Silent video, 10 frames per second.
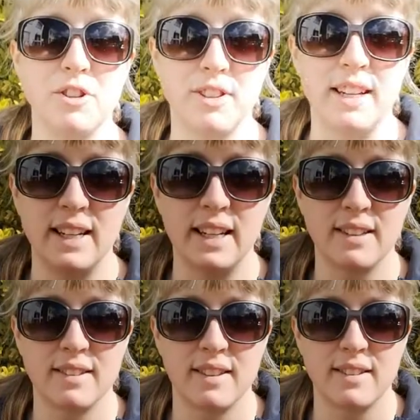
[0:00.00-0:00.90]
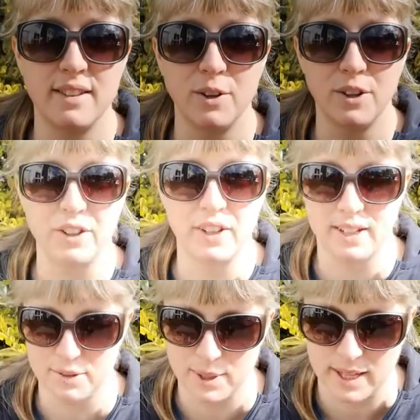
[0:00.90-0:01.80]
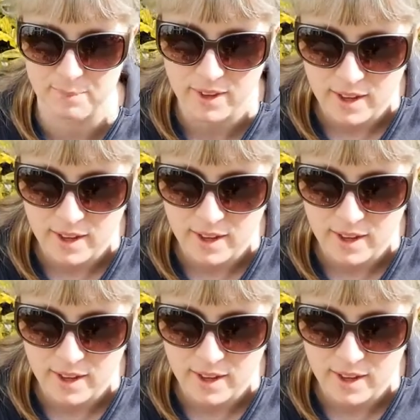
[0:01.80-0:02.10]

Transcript: seedlings. That's the other thing as well.